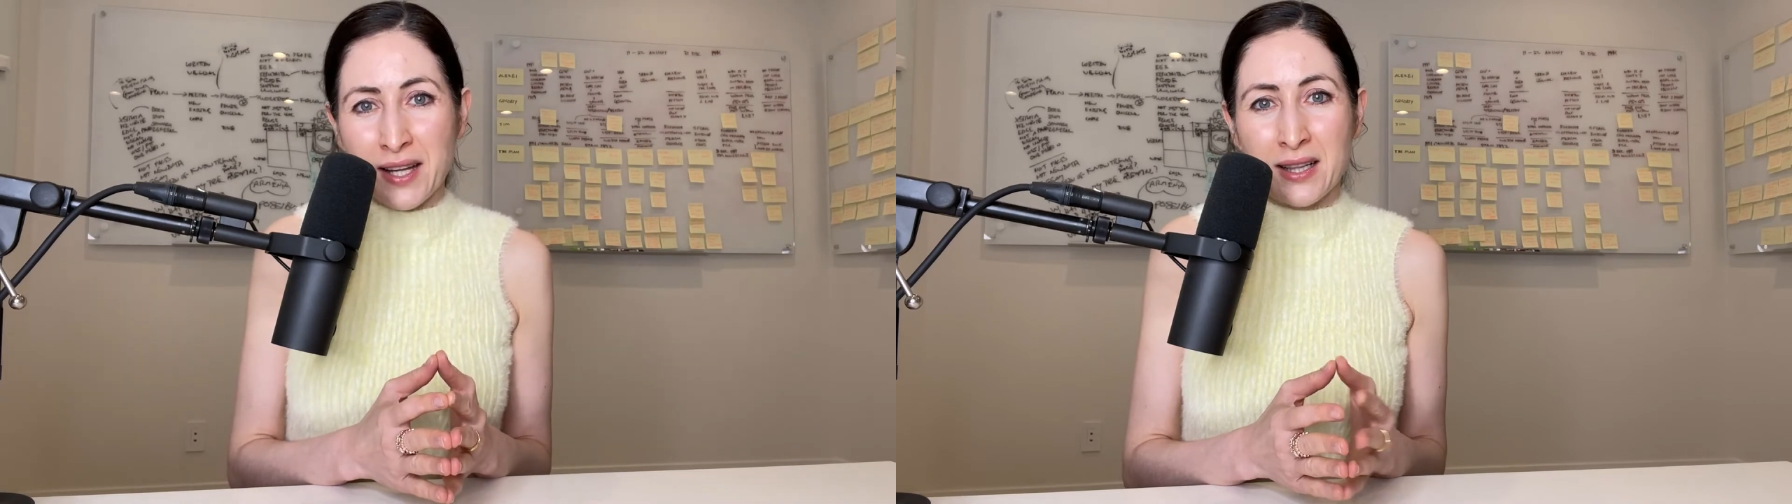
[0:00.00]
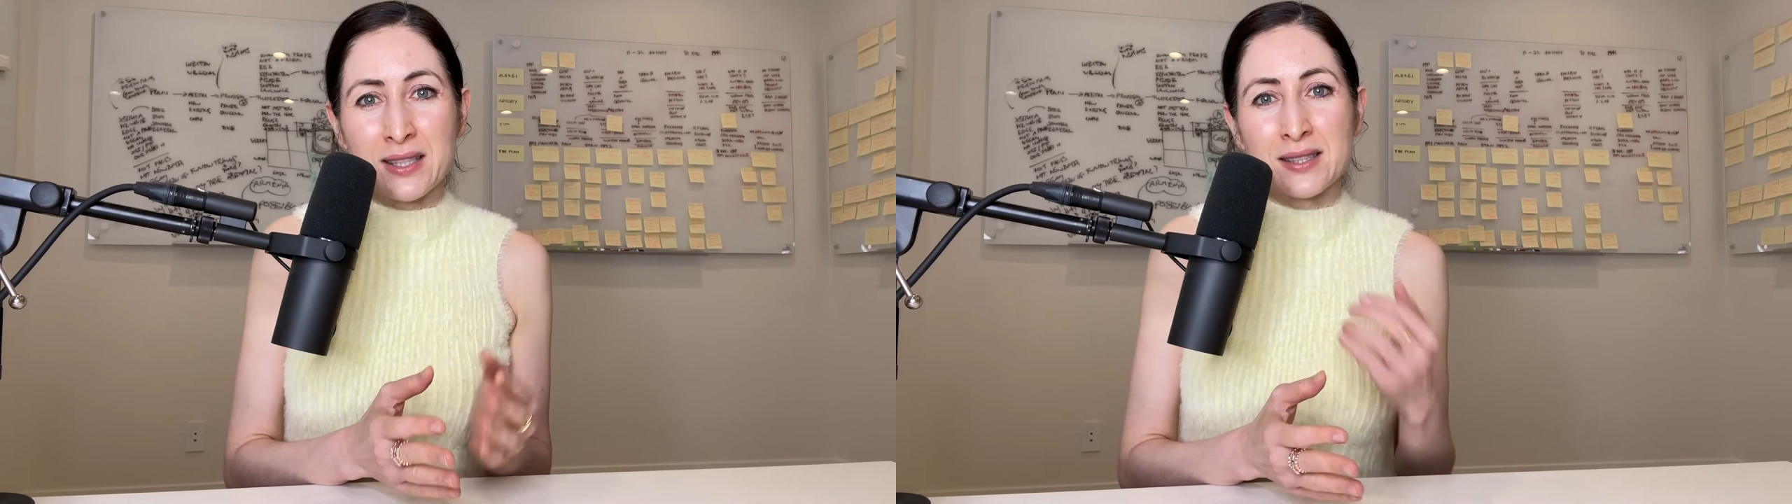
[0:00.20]

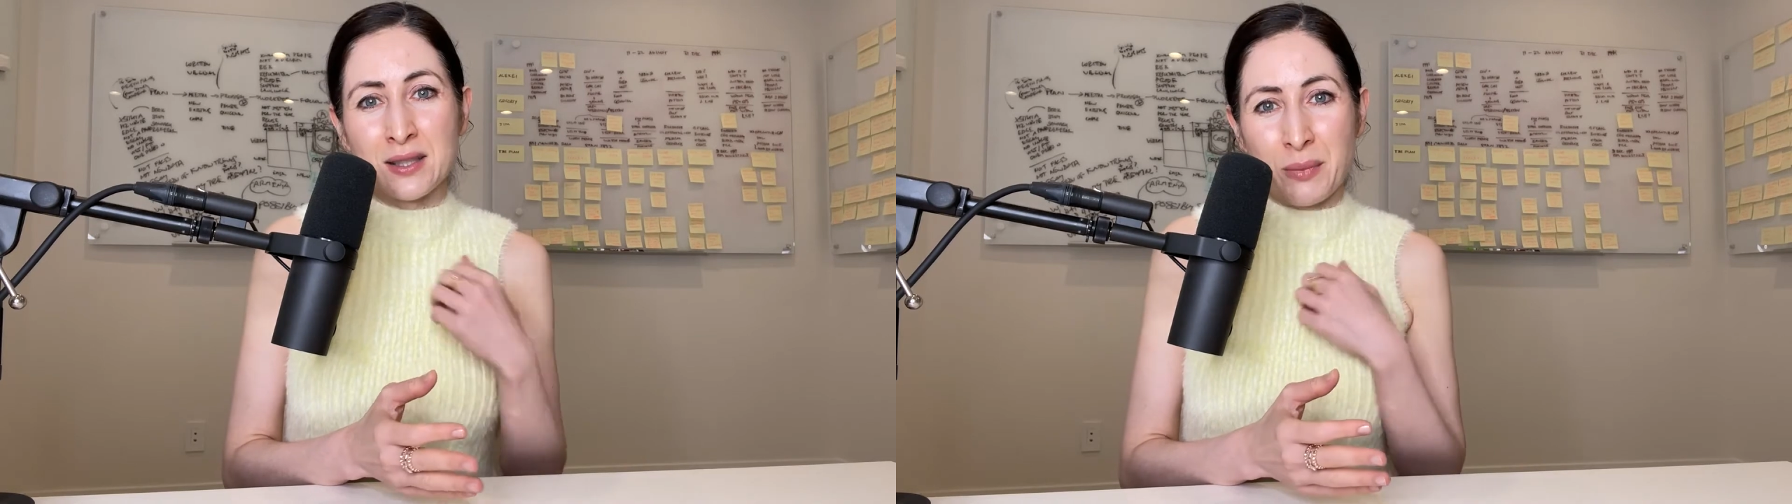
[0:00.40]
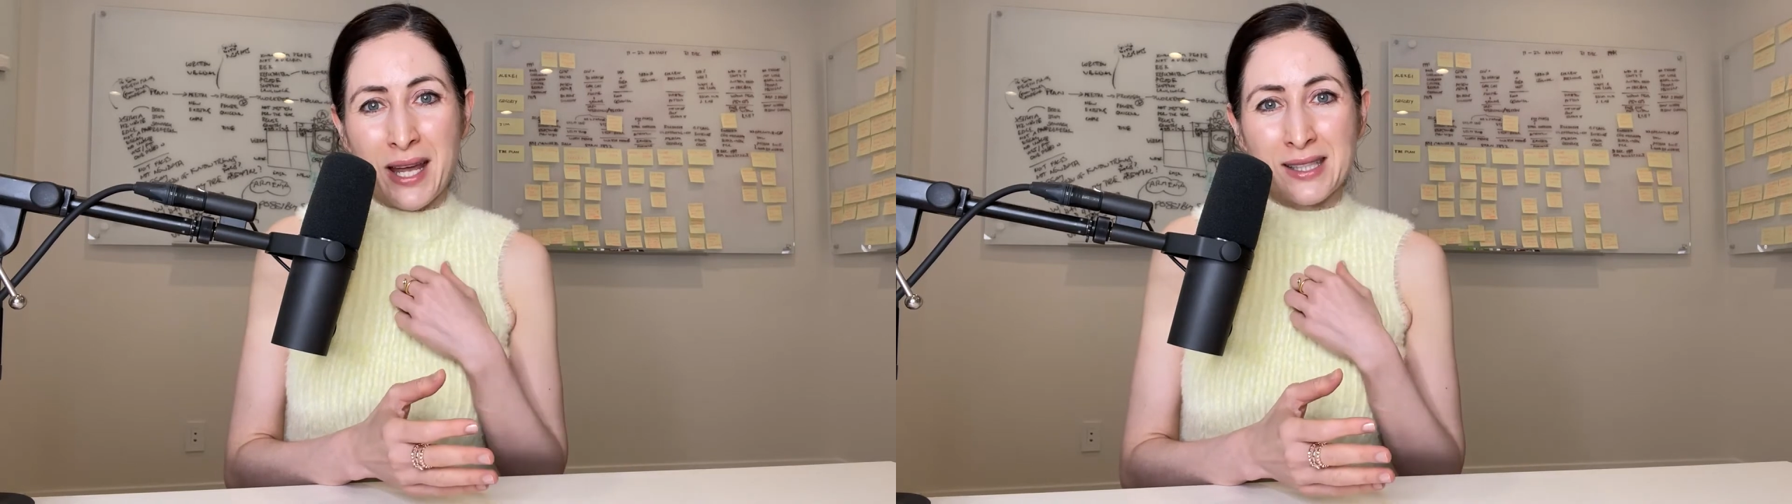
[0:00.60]
at least
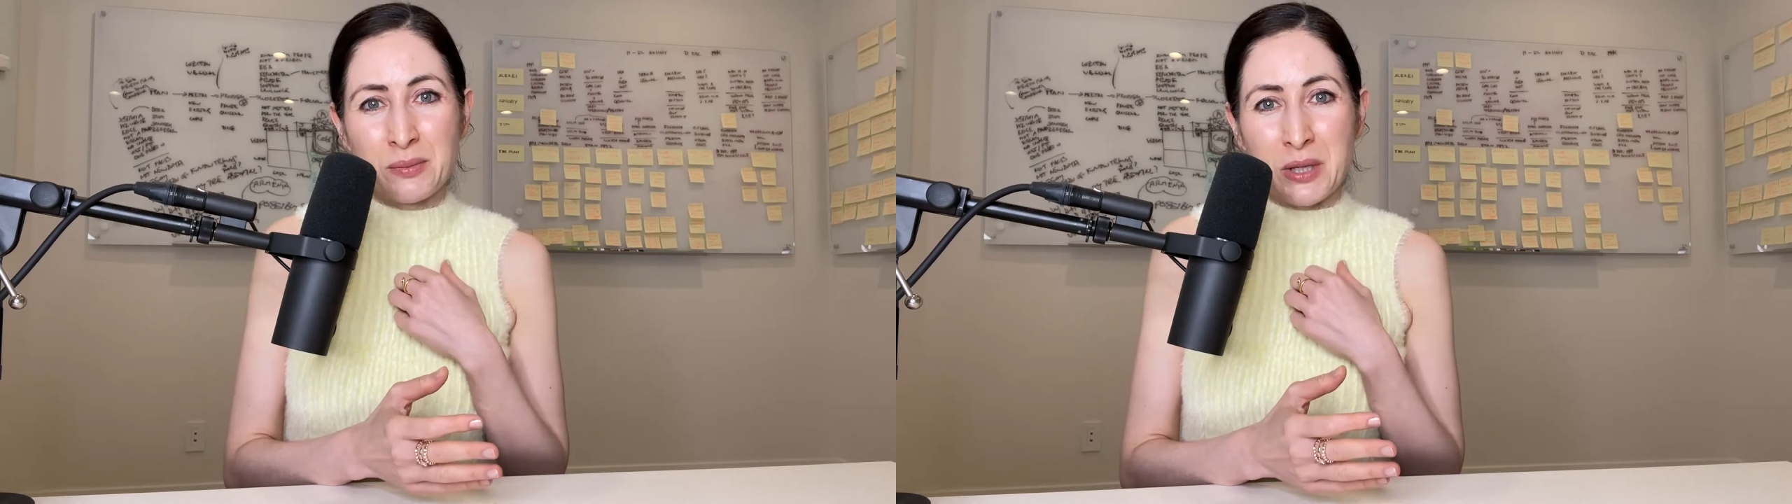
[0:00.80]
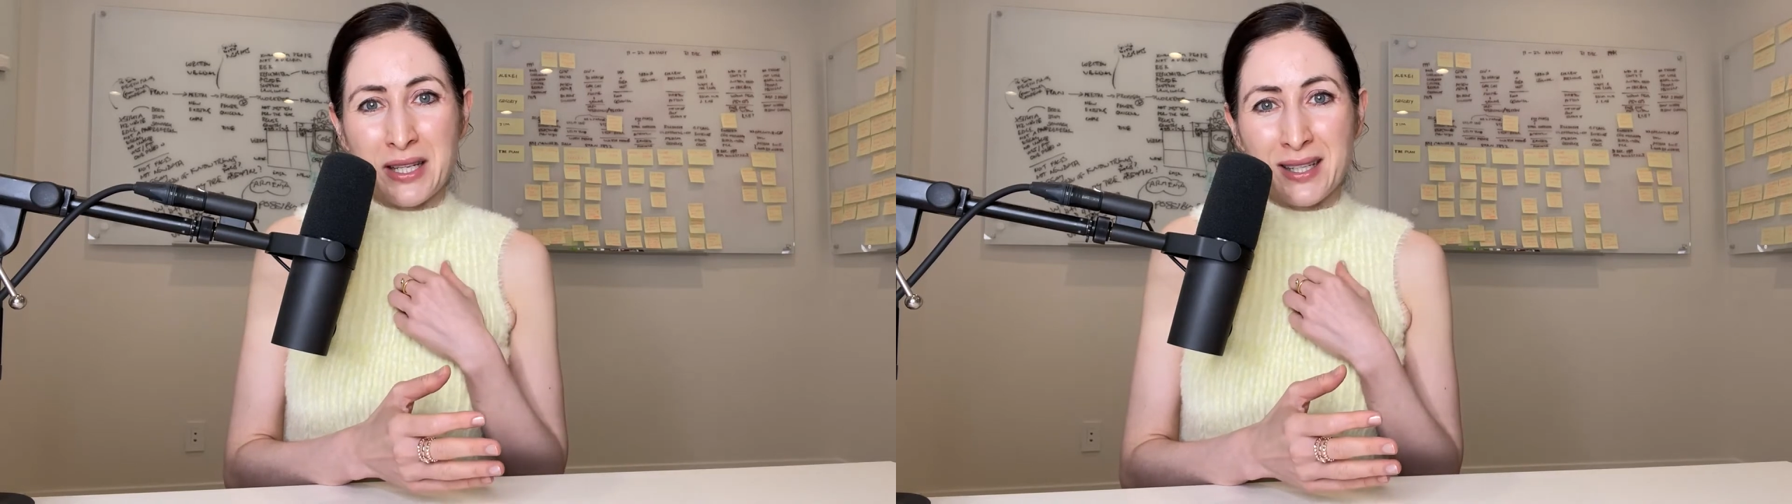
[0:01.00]
in my
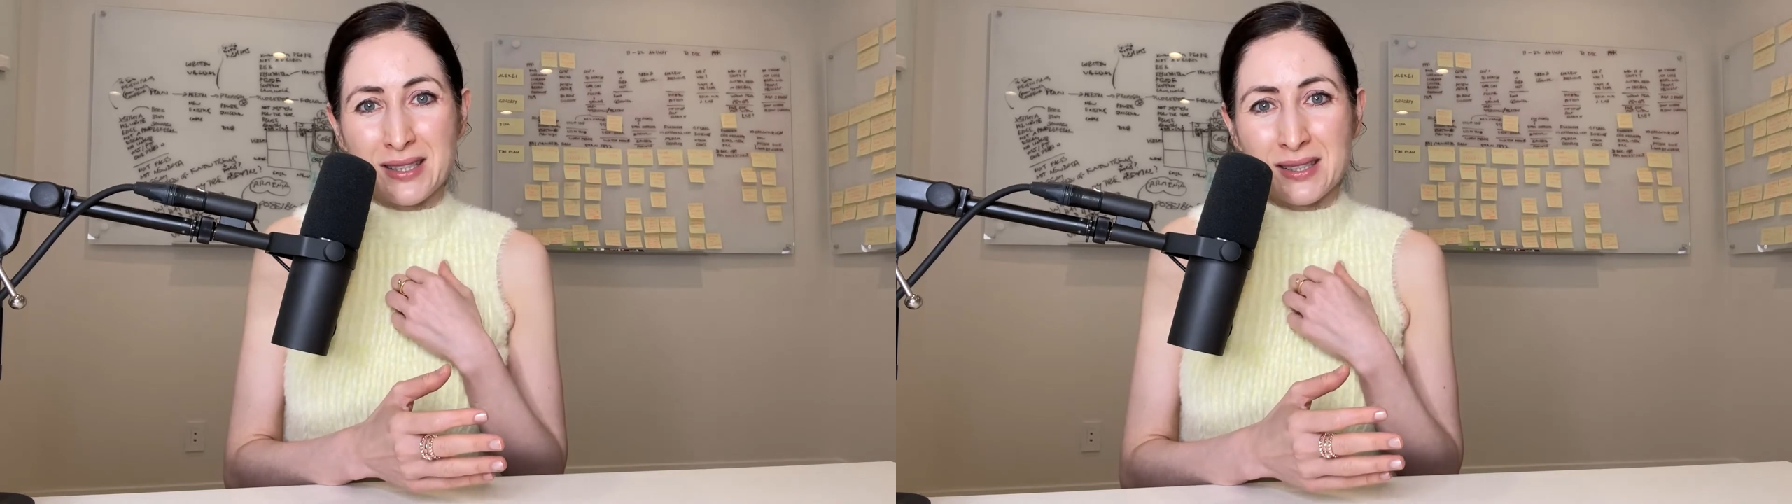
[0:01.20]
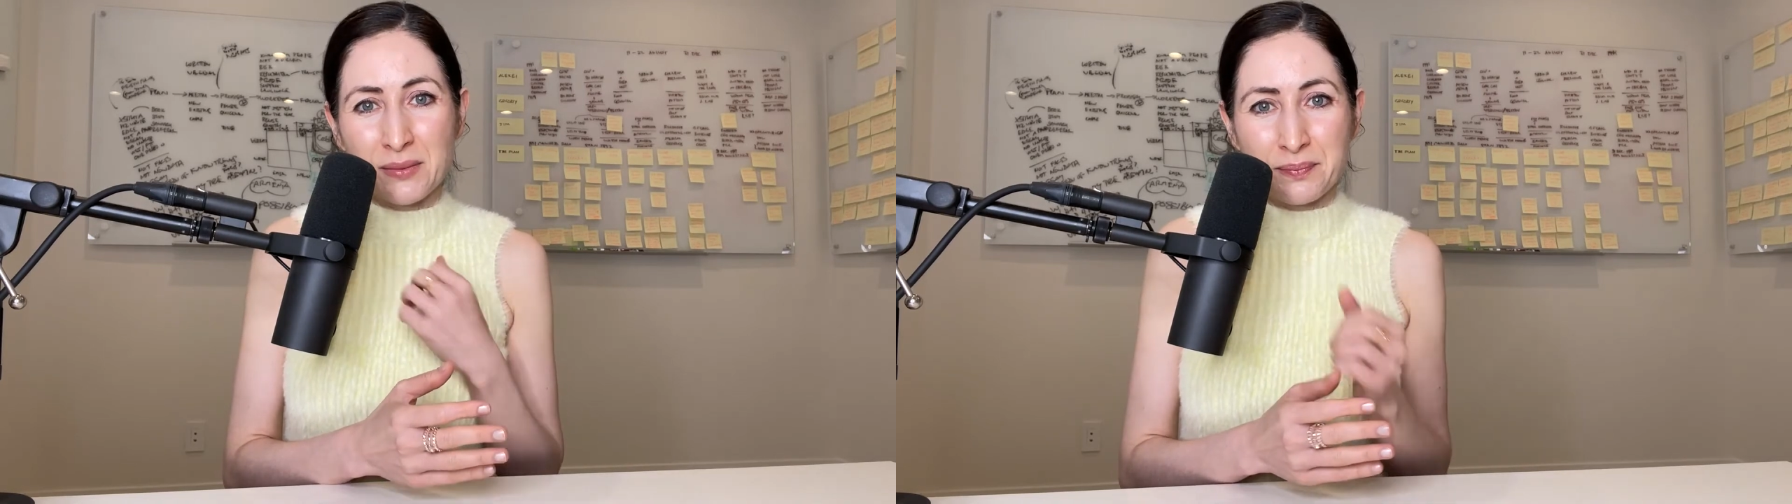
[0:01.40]
experience.